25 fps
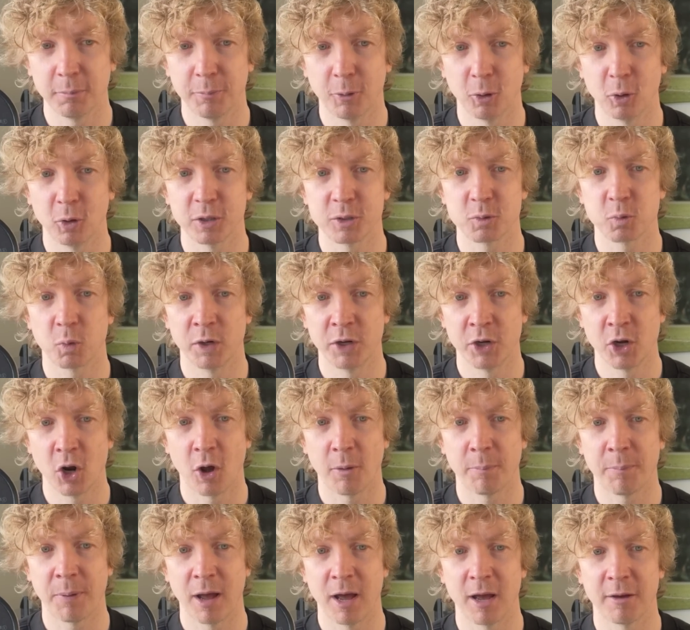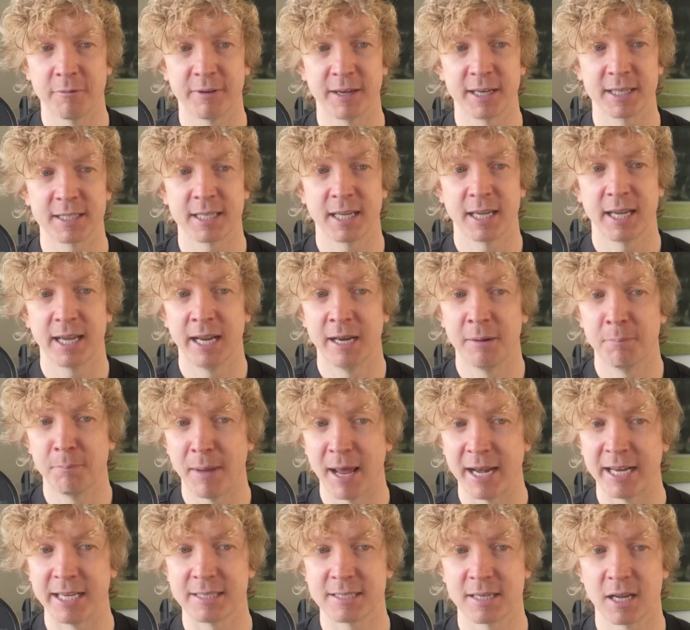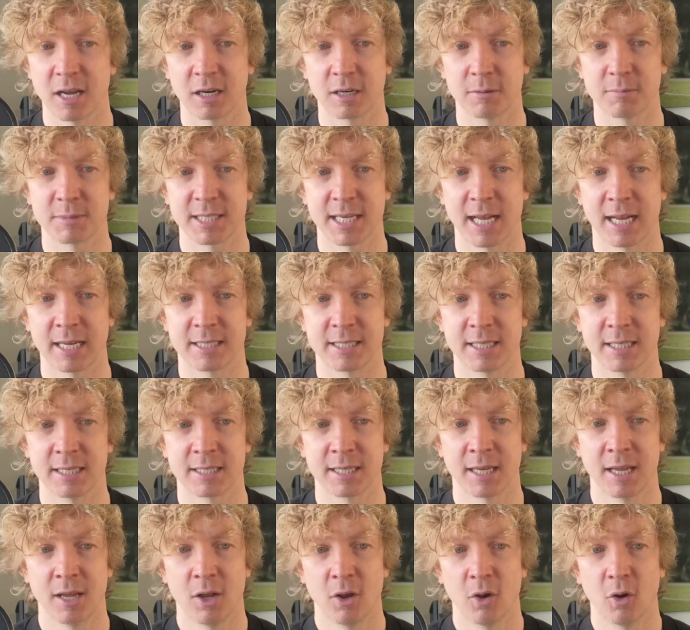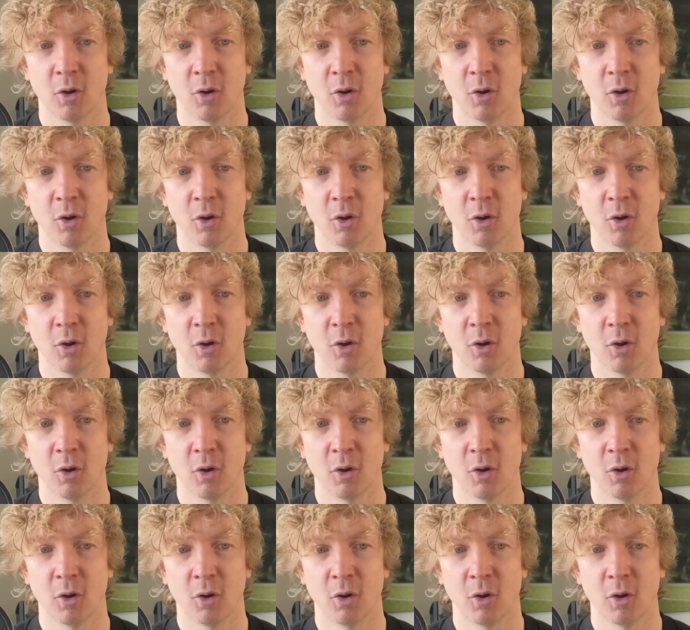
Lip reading: balls were not perfect in many circumstances,